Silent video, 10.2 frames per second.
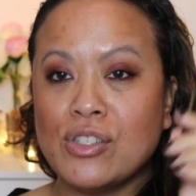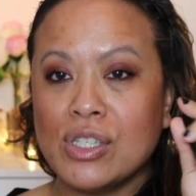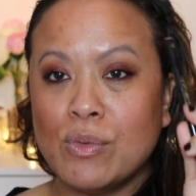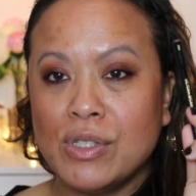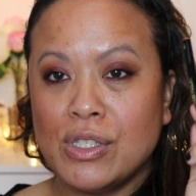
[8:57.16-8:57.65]

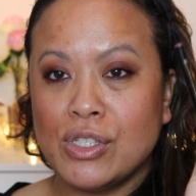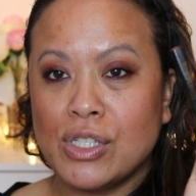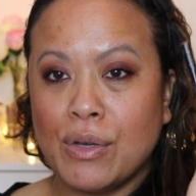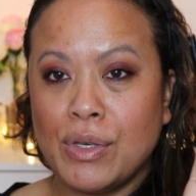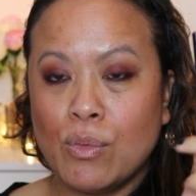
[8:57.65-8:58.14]
just wanted to
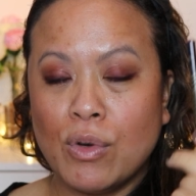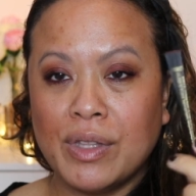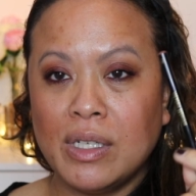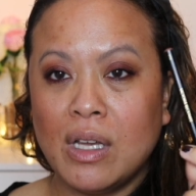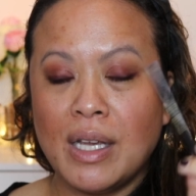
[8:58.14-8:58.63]
show you what
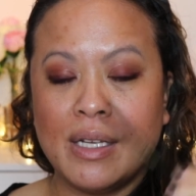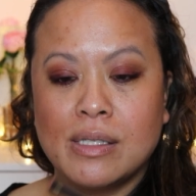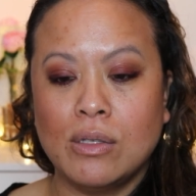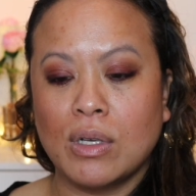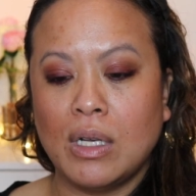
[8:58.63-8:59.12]
the the
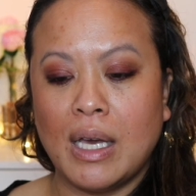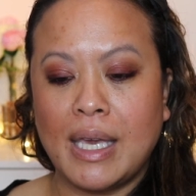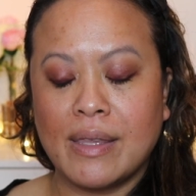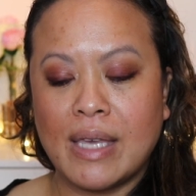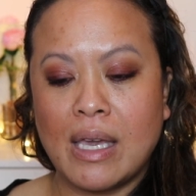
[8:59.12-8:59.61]
liners look
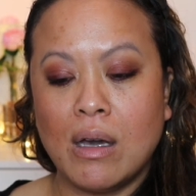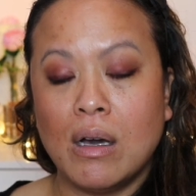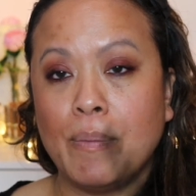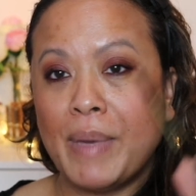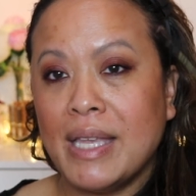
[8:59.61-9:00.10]
like. They
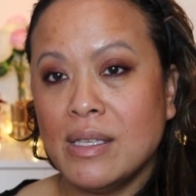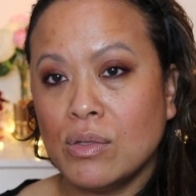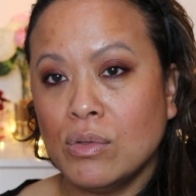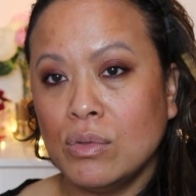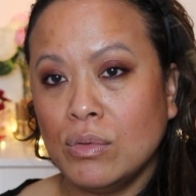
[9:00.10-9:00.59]
are
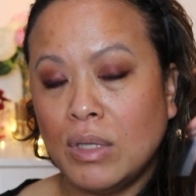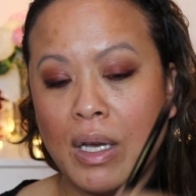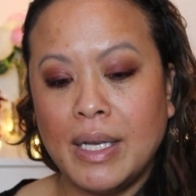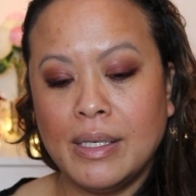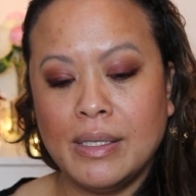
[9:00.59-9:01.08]
pencil
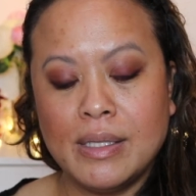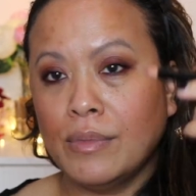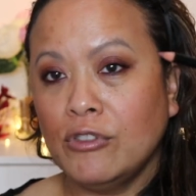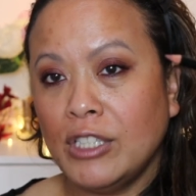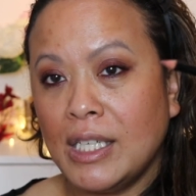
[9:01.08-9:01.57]
liners,
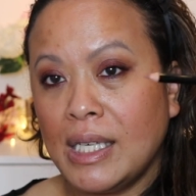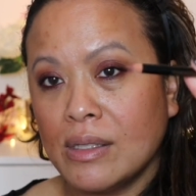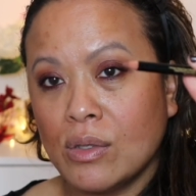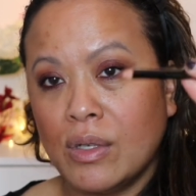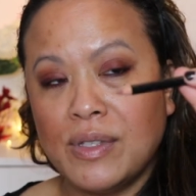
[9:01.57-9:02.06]
really
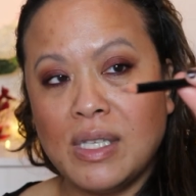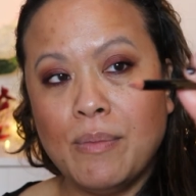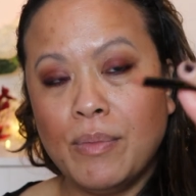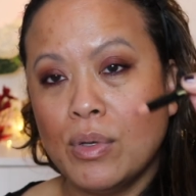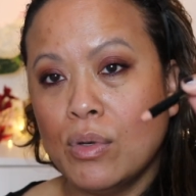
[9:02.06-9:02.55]
sort of
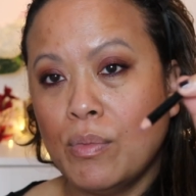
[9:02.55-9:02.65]
simple,